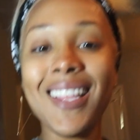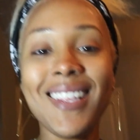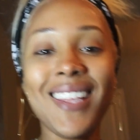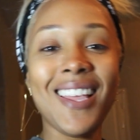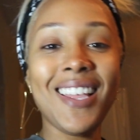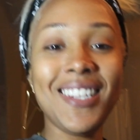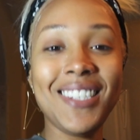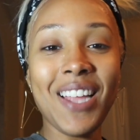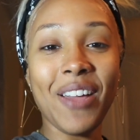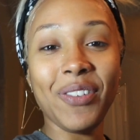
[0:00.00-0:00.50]

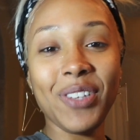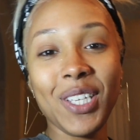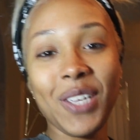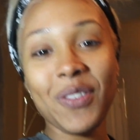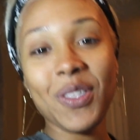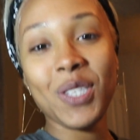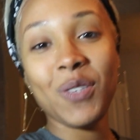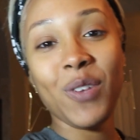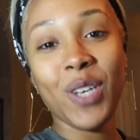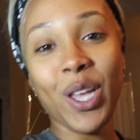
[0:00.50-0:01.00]
definitely
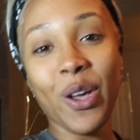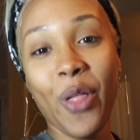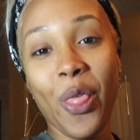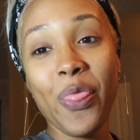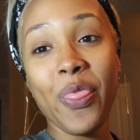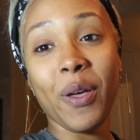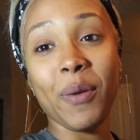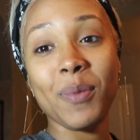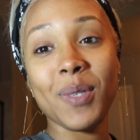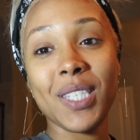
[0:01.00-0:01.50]
give this video a
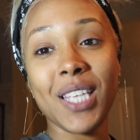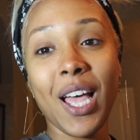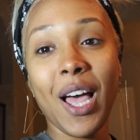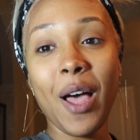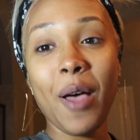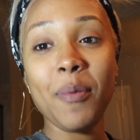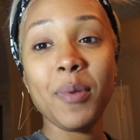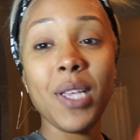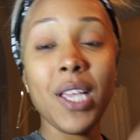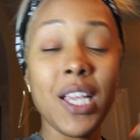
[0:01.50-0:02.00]
thumbs
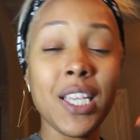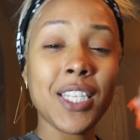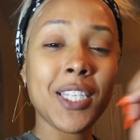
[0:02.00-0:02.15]
up,